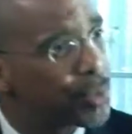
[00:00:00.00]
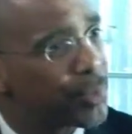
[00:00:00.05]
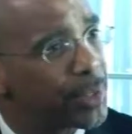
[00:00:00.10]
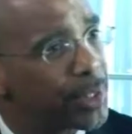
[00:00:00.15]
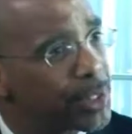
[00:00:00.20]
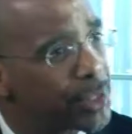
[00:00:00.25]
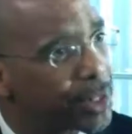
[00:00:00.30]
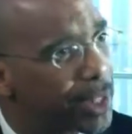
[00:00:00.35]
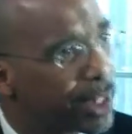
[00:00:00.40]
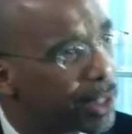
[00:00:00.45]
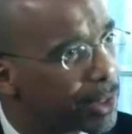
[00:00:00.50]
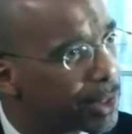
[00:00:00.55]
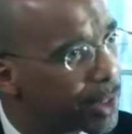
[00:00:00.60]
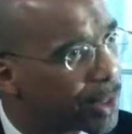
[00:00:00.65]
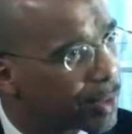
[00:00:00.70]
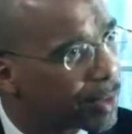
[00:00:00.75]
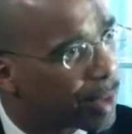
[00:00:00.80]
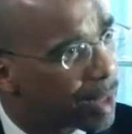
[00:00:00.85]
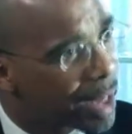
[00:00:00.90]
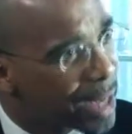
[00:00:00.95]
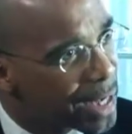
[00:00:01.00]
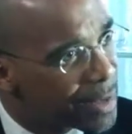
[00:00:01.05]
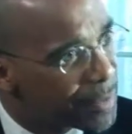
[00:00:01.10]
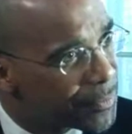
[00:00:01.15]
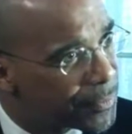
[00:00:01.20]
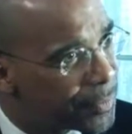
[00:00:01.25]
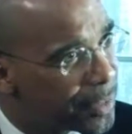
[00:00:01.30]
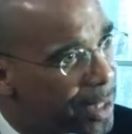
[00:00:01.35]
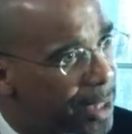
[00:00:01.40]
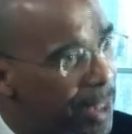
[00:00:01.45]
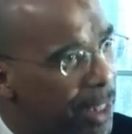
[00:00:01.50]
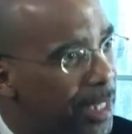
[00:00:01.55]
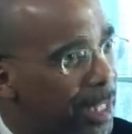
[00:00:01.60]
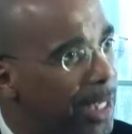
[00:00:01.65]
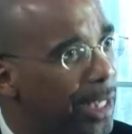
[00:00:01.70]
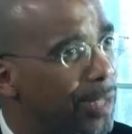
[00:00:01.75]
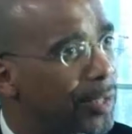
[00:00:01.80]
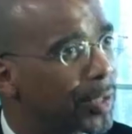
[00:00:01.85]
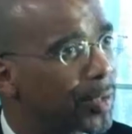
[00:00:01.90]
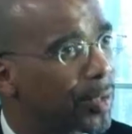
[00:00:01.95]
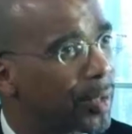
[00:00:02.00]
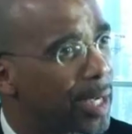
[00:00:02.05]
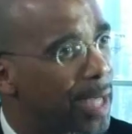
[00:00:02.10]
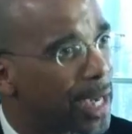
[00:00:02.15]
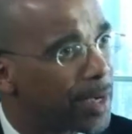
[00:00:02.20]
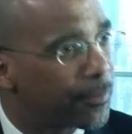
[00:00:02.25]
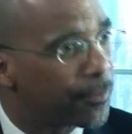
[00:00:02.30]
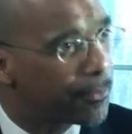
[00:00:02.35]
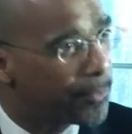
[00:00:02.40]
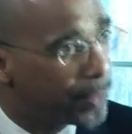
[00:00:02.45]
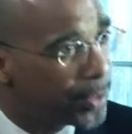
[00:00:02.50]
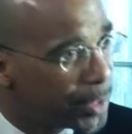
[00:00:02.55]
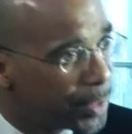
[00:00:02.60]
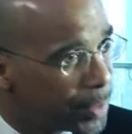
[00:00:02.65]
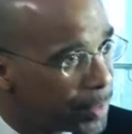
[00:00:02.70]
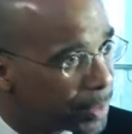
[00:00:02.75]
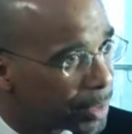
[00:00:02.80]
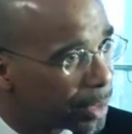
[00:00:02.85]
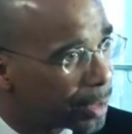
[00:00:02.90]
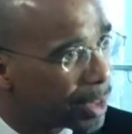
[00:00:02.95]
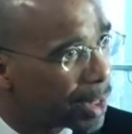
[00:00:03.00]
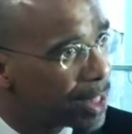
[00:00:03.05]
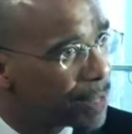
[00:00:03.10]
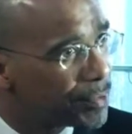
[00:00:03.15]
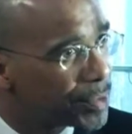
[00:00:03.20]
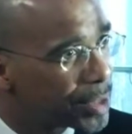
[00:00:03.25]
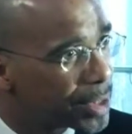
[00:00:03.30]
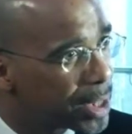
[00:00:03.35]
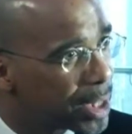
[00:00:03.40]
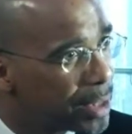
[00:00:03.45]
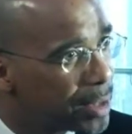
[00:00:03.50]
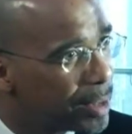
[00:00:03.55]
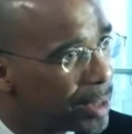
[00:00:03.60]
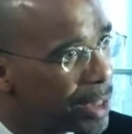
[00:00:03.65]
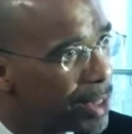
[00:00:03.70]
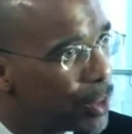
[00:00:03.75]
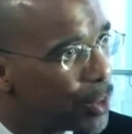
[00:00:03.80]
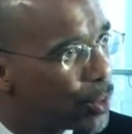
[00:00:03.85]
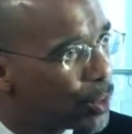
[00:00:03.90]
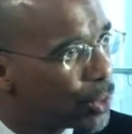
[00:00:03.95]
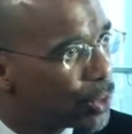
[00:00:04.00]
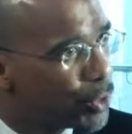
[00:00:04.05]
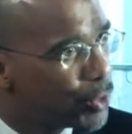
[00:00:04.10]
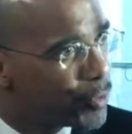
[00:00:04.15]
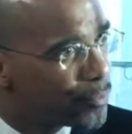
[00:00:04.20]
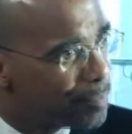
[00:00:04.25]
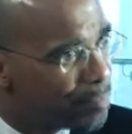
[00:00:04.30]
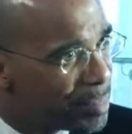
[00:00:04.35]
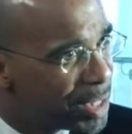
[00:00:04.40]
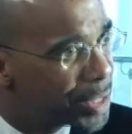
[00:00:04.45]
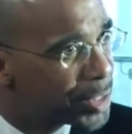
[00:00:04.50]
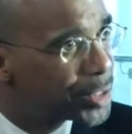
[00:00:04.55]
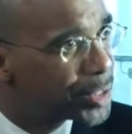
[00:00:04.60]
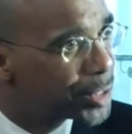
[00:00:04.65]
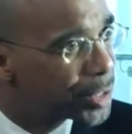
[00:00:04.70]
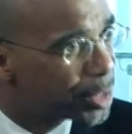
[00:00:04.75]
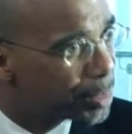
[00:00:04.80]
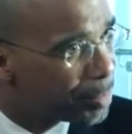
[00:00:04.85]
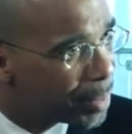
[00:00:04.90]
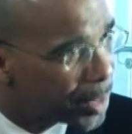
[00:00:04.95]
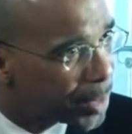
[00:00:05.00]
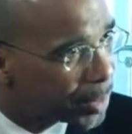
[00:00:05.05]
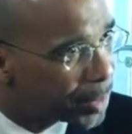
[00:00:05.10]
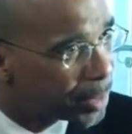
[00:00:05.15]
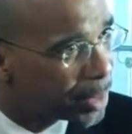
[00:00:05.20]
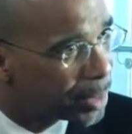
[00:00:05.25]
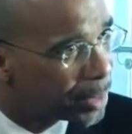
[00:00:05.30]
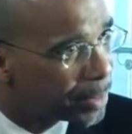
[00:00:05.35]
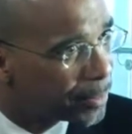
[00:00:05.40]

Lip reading: risk in their life view, in their lifestyle, you've missed the boat.